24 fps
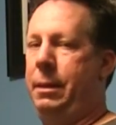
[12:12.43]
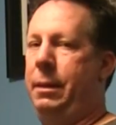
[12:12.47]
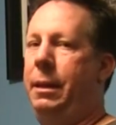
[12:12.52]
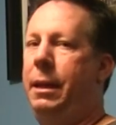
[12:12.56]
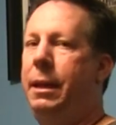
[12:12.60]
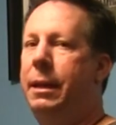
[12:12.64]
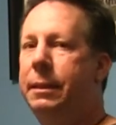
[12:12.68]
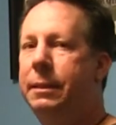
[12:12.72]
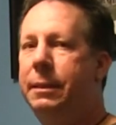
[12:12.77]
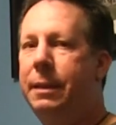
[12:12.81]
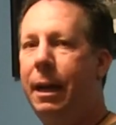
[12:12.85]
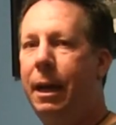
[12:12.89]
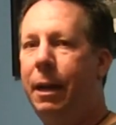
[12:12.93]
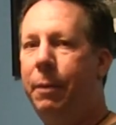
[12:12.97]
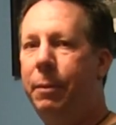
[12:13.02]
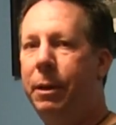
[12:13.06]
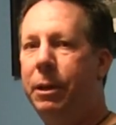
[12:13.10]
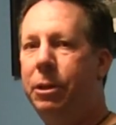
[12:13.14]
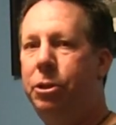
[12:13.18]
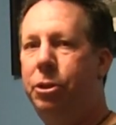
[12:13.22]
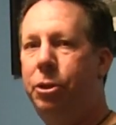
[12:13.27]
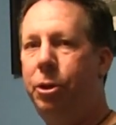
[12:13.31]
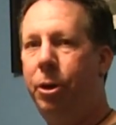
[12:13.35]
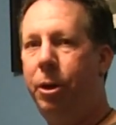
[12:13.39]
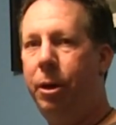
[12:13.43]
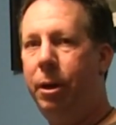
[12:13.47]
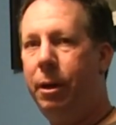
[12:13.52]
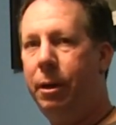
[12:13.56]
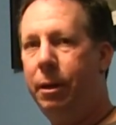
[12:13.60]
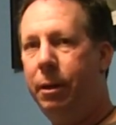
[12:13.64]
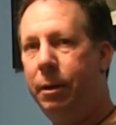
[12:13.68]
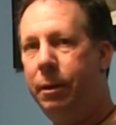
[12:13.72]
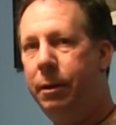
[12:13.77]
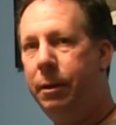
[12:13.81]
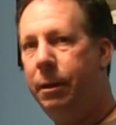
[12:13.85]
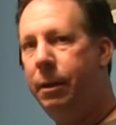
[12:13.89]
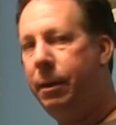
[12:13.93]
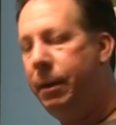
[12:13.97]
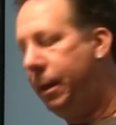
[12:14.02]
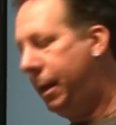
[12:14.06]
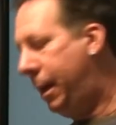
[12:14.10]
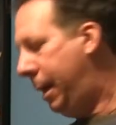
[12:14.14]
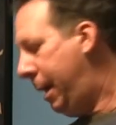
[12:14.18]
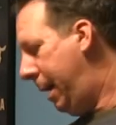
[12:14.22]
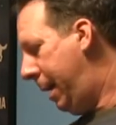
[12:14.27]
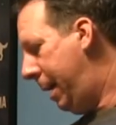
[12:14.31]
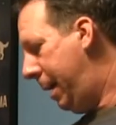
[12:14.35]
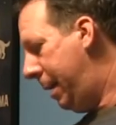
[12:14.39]
the inside of my shirt,
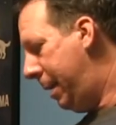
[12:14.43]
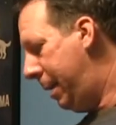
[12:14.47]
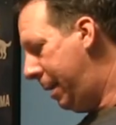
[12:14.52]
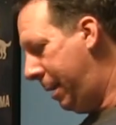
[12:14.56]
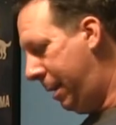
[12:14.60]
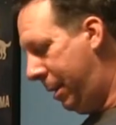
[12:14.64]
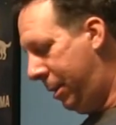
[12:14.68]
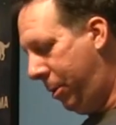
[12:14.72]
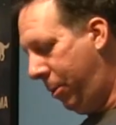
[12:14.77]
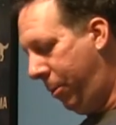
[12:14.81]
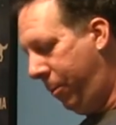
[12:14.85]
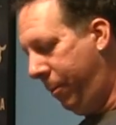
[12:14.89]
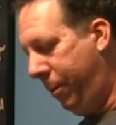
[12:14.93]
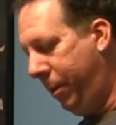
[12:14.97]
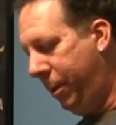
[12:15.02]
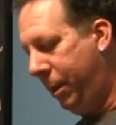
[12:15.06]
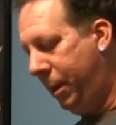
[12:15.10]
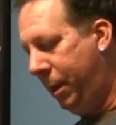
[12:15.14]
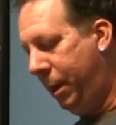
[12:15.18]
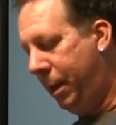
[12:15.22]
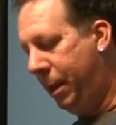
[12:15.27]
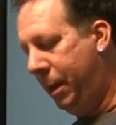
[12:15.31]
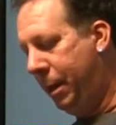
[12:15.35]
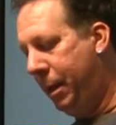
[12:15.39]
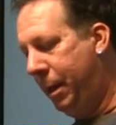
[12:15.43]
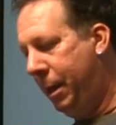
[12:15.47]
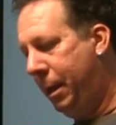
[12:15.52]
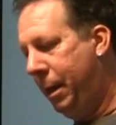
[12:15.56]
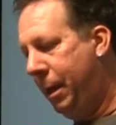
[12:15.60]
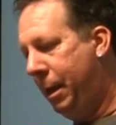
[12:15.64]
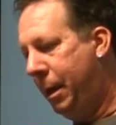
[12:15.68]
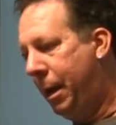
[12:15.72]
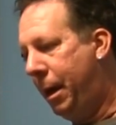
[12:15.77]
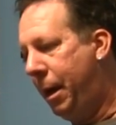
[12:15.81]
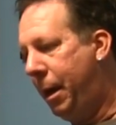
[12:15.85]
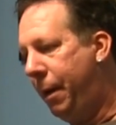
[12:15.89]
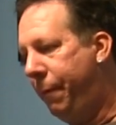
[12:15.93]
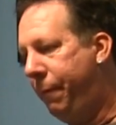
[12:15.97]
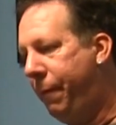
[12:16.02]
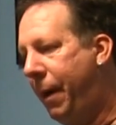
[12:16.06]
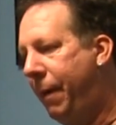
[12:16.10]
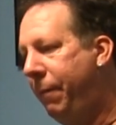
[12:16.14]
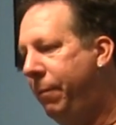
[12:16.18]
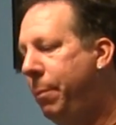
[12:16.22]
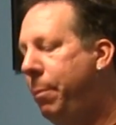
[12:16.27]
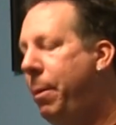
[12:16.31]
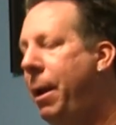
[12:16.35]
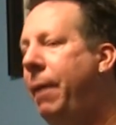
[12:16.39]
and don't really, if I
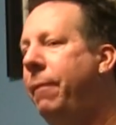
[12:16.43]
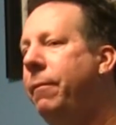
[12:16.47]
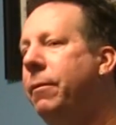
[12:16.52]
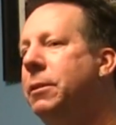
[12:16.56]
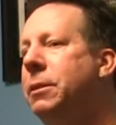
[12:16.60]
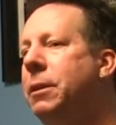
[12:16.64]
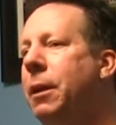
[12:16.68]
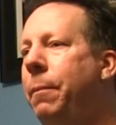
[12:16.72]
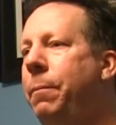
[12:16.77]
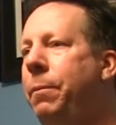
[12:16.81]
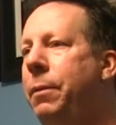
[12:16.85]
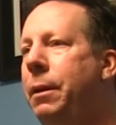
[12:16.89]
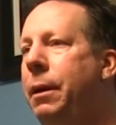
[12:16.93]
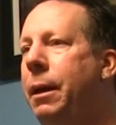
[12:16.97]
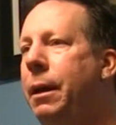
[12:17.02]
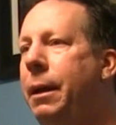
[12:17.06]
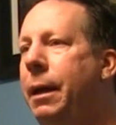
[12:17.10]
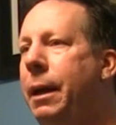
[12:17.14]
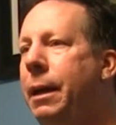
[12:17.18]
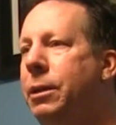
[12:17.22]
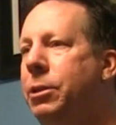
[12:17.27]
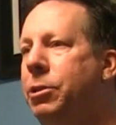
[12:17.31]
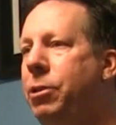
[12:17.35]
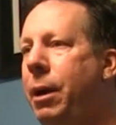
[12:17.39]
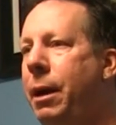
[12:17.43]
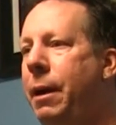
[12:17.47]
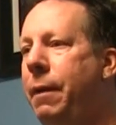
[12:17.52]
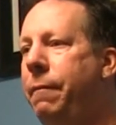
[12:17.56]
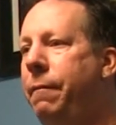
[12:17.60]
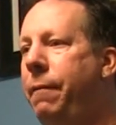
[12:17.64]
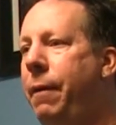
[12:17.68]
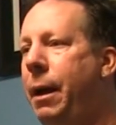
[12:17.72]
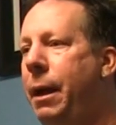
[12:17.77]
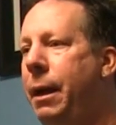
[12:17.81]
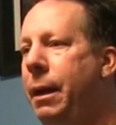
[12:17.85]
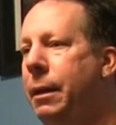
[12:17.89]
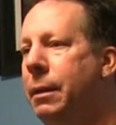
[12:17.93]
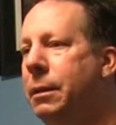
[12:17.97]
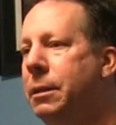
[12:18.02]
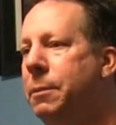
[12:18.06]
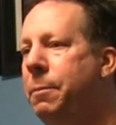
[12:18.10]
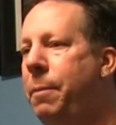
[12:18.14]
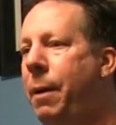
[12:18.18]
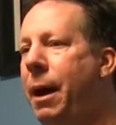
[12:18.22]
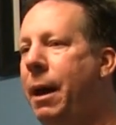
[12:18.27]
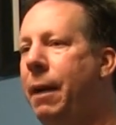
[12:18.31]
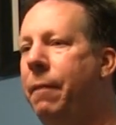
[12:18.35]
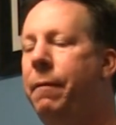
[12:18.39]
have to pay for something, I try to find the
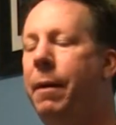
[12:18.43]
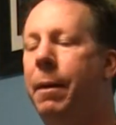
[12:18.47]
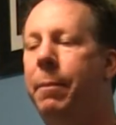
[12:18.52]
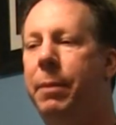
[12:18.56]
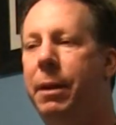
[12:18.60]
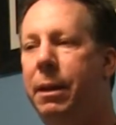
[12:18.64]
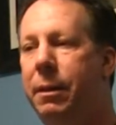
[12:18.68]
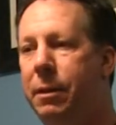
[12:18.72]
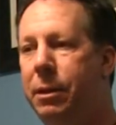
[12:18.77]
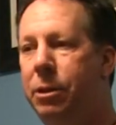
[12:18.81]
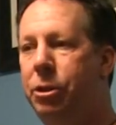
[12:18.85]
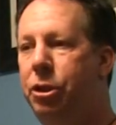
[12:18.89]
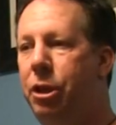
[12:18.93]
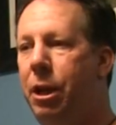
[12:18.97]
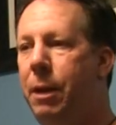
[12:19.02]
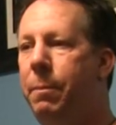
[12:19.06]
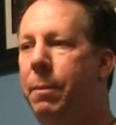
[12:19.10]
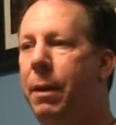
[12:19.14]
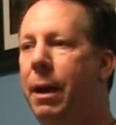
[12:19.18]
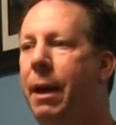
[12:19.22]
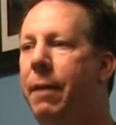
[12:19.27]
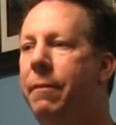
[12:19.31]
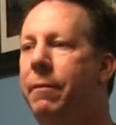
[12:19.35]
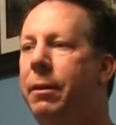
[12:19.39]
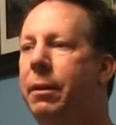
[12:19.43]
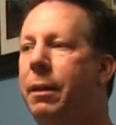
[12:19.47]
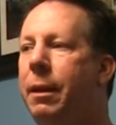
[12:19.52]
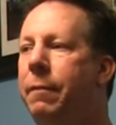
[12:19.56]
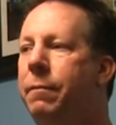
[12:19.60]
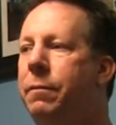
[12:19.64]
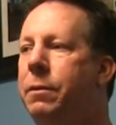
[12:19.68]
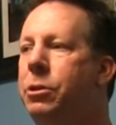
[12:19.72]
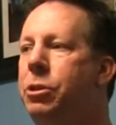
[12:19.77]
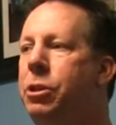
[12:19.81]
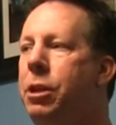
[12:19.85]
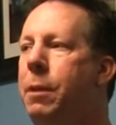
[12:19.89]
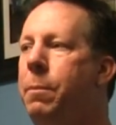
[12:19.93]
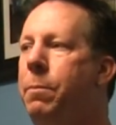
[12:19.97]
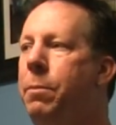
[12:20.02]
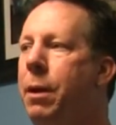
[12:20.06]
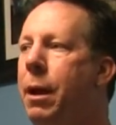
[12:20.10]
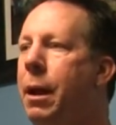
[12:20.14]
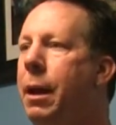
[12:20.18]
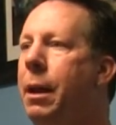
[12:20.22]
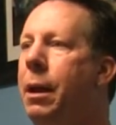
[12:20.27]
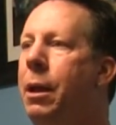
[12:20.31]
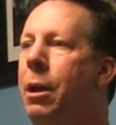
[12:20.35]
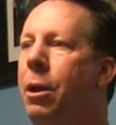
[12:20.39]
spot. If I'm in the Jeep, I haven't left the Jeep
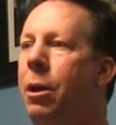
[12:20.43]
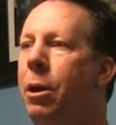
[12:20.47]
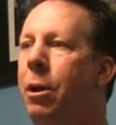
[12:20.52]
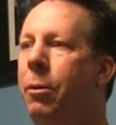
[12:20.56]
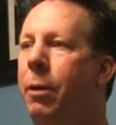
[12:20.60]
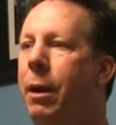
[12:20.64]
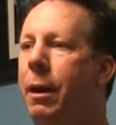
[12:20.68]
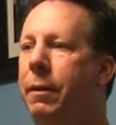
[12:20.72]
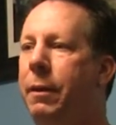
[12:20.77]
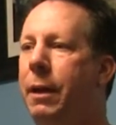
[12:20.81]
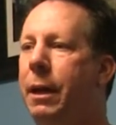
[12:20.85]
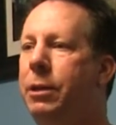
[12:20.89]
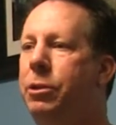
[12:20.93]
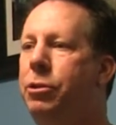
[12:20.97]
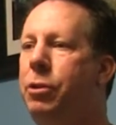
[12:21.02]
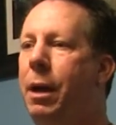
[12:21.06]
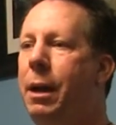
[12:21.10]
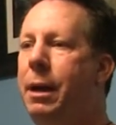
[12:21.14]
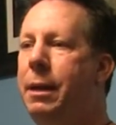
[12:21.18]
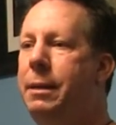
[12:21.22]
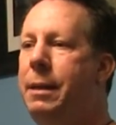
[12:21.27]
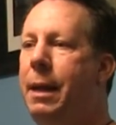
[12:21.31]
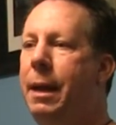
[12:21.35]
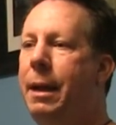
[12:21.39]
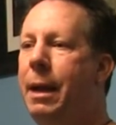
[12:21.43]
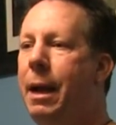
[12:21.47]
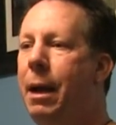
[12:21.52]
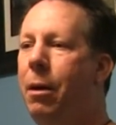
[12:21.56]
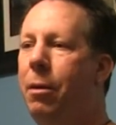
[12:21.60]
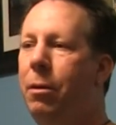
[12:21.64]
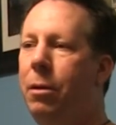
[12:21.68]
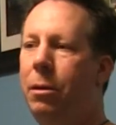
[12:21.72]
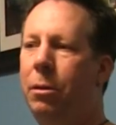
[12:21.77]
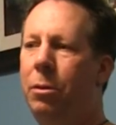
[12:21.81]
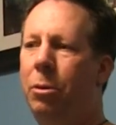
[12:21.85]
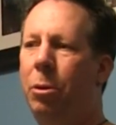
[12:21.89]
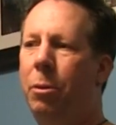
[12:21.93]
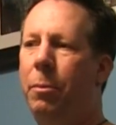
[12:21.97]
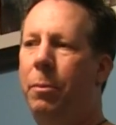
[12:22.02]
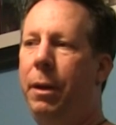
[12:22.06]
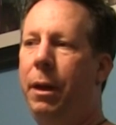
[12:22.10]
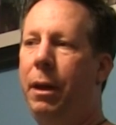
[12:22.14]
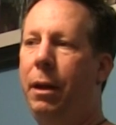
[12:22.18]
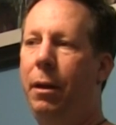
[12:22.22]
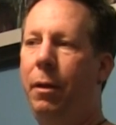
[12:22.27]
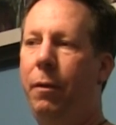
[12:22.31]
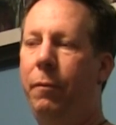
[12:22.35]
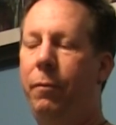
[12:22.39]
yet or anything, I try to take out a little
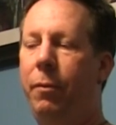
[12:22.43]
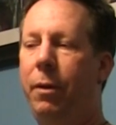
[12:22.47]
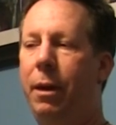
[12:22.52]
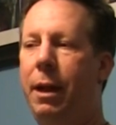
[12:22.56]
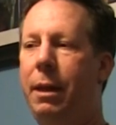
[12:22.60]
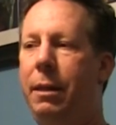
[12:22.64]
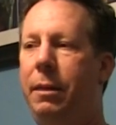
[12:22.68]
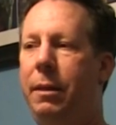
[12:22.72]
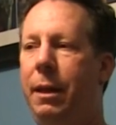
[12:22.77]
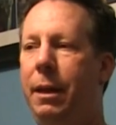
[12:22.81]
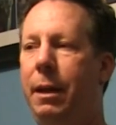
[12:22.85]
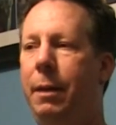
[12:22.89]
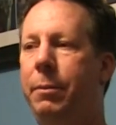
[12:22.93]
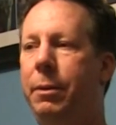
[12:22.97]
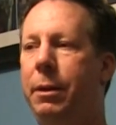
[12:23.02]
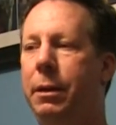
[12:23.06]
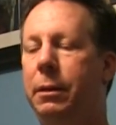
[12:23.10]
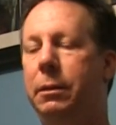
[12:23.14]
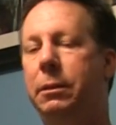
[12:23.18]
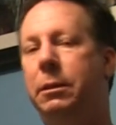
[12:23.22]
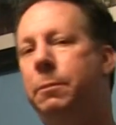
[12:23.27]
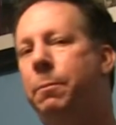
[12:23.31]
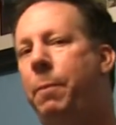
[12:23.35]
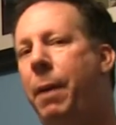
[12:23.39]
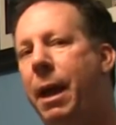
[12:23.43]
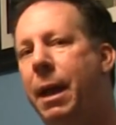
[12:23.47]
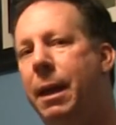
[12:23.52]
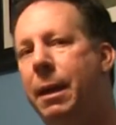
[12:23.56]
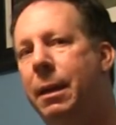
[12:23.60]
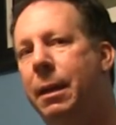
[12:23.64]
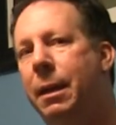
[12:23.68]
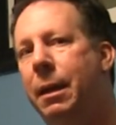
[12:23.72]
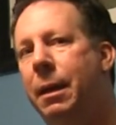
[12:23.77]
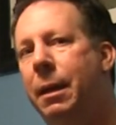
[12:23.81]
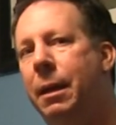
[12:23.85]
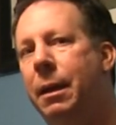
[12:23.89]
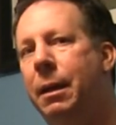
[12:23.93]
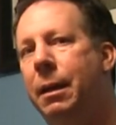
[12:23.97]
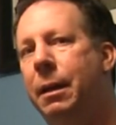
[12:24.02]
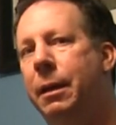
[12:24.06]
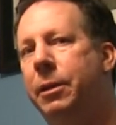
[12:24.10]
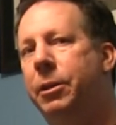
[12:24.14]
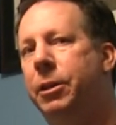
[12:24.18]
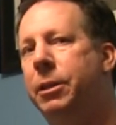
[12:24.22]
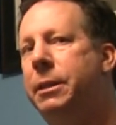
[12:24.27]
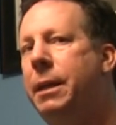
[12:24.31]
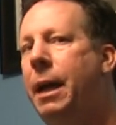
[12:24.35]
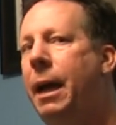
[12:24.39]
bit of what I think I'm going to spend
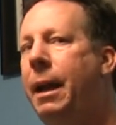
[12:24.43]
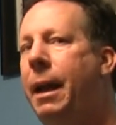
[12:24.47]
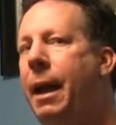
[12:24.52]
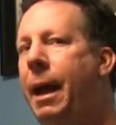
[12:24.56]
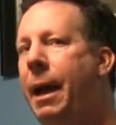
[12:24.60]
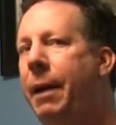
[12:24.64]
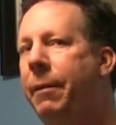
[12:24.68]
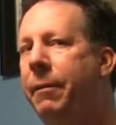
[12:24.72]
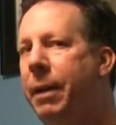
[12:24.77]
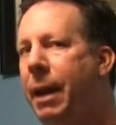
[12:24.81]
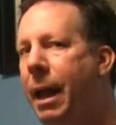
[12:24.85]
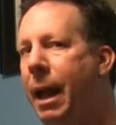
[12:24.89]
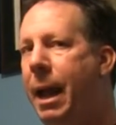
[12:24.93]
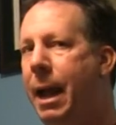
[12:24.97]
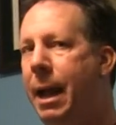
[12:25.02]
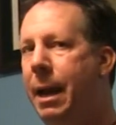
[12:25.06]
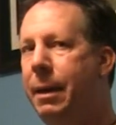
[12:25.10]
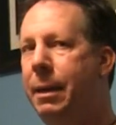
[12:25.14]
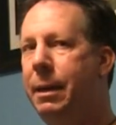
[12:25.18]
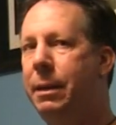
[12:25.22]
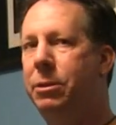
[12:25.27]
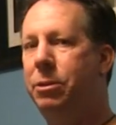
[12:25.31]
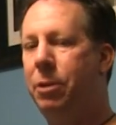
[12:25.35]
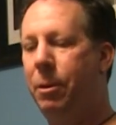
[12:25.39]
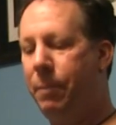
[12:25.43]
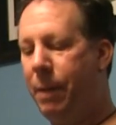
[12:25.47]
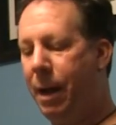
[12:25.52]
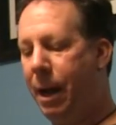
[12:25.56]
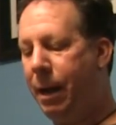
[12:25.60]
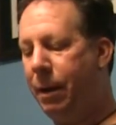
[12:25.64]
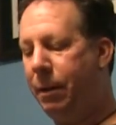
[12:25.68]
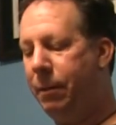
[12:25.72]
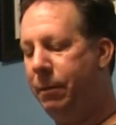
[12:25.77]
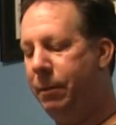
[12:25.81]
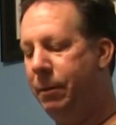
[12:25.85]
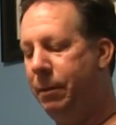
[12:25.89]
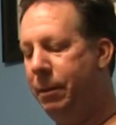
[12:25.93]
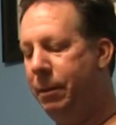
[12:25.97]
and just kind of have it handy, so I'm not